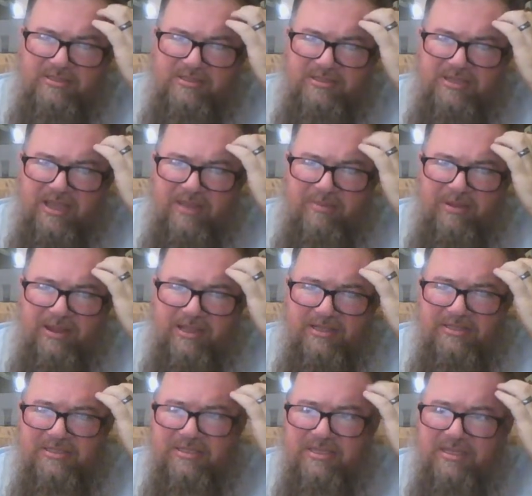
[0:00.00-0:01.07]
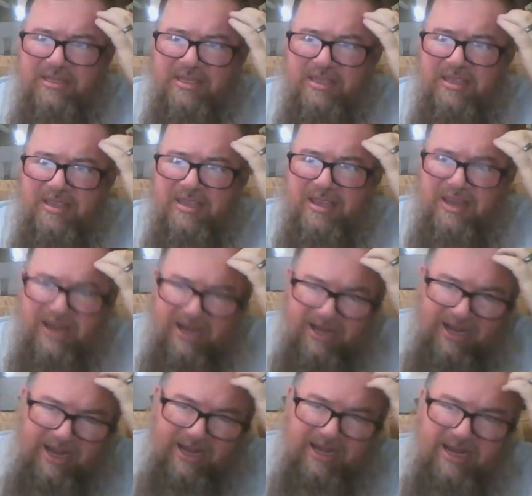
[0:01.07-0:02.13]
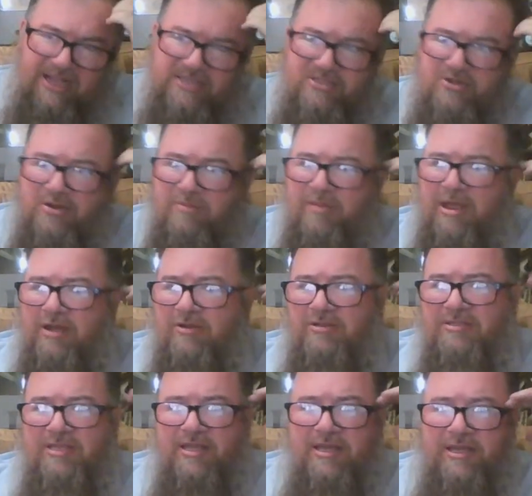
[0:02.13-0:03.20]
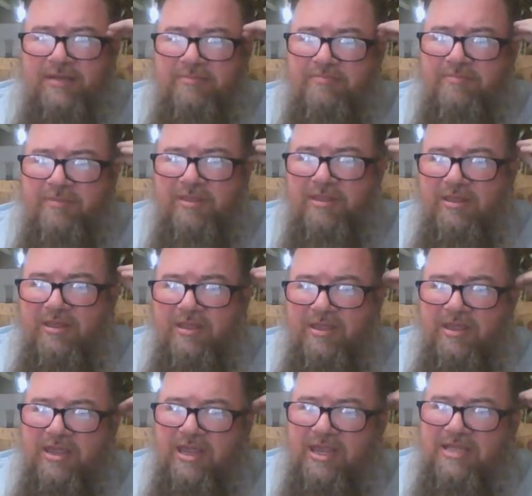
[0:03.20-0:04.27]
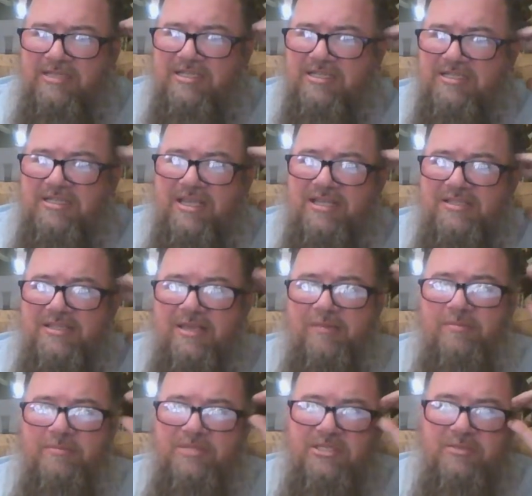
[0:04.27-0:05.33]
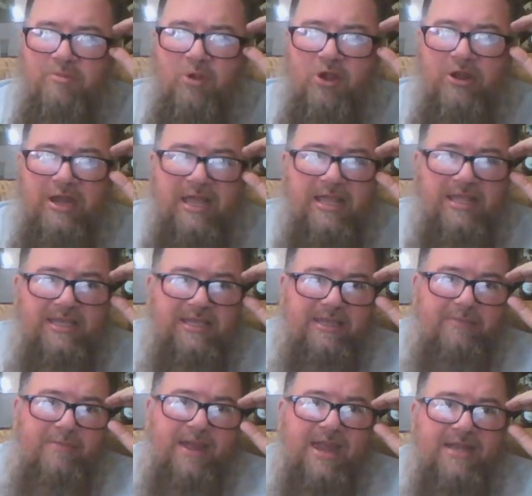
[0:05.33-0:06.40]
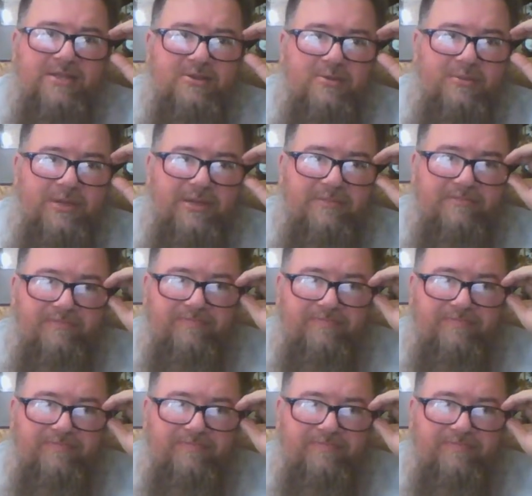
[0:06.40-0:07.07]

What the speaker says: Jabez. And I had asked her about her son. And she said something smart alecky back to me.